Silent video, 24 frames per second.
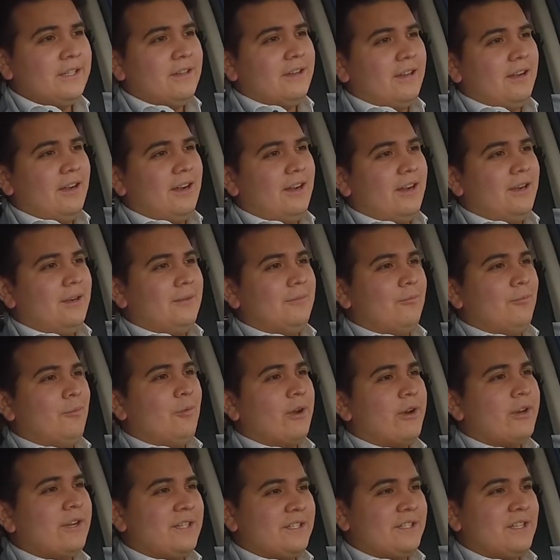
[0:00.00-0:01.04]
What
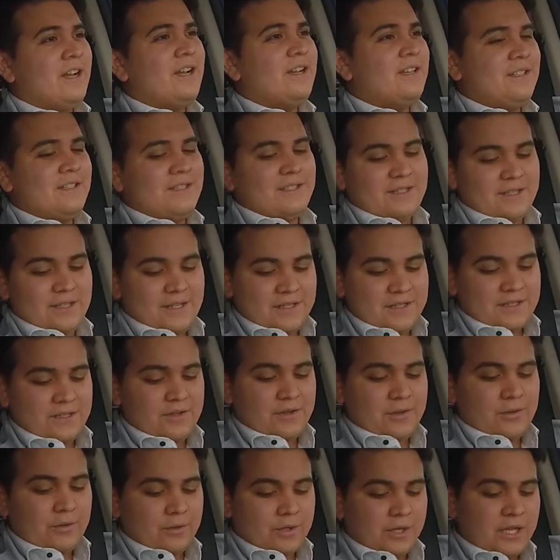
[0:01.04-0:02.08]
it does is
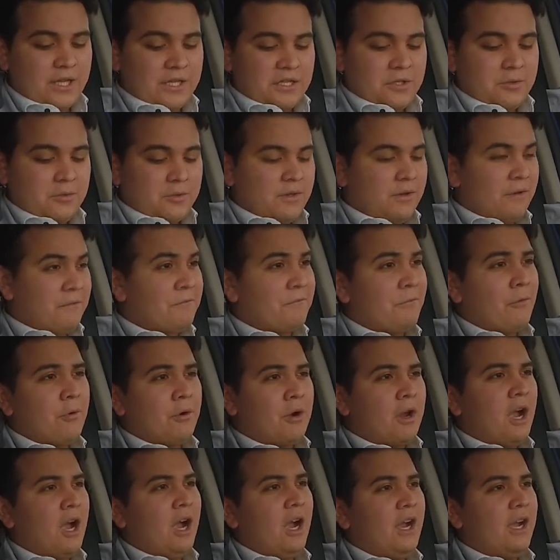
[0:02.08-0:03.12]
it'll kick you into 4
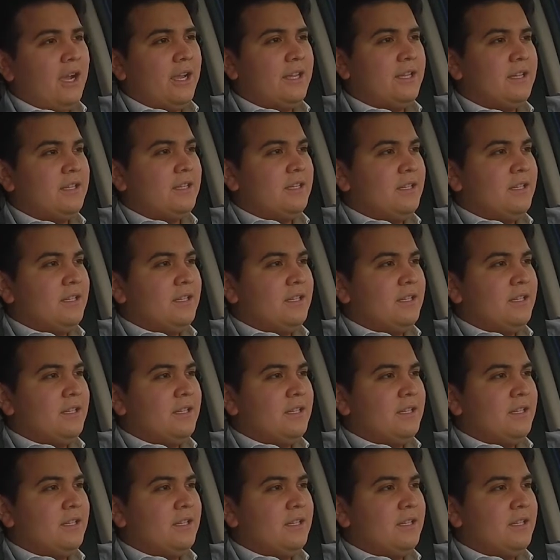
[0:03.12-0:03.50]
high